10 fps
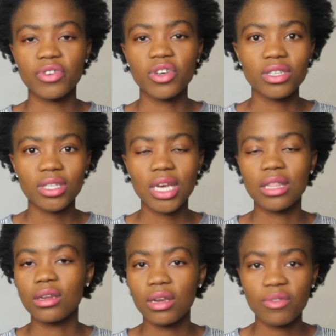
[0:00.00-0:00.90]
first and
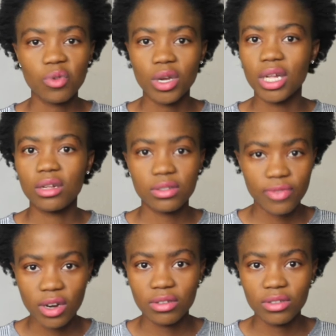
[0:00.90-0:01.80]
then everyone else
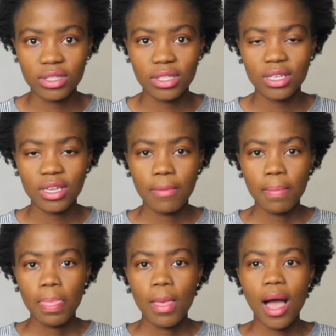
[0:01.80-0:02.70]
follows.
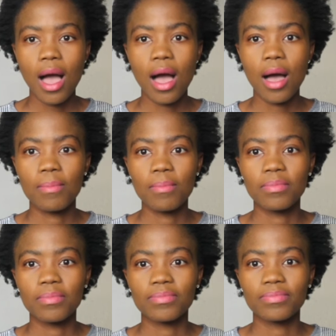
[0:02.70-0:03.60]

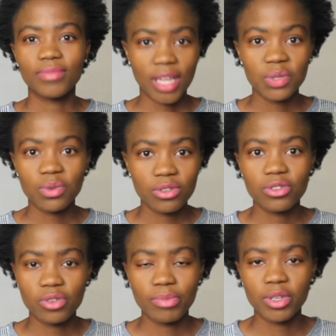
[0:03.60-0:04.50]
Um, that's what you
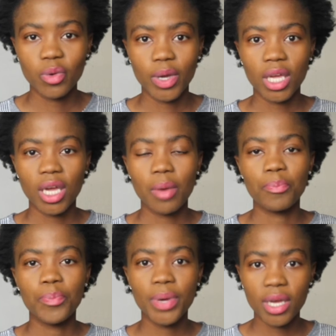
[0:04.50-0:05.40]
should be doing
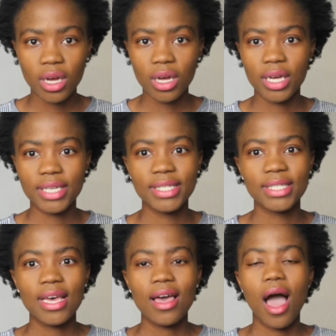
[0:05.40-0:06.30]

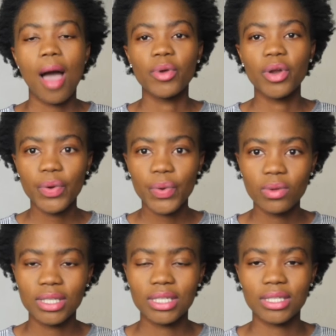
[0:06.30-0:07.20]
because I'm going to
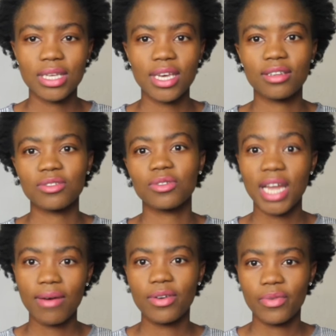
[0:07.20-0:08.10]
quote this again. So
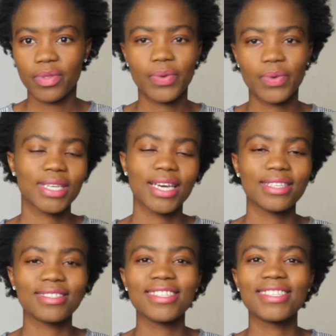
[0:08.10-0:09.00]
now I know the quote,
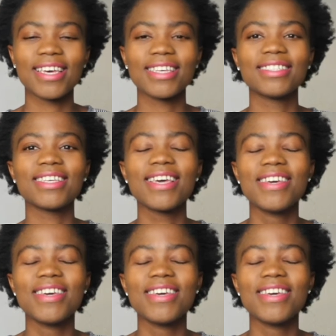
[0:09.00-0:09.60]
guys. It says,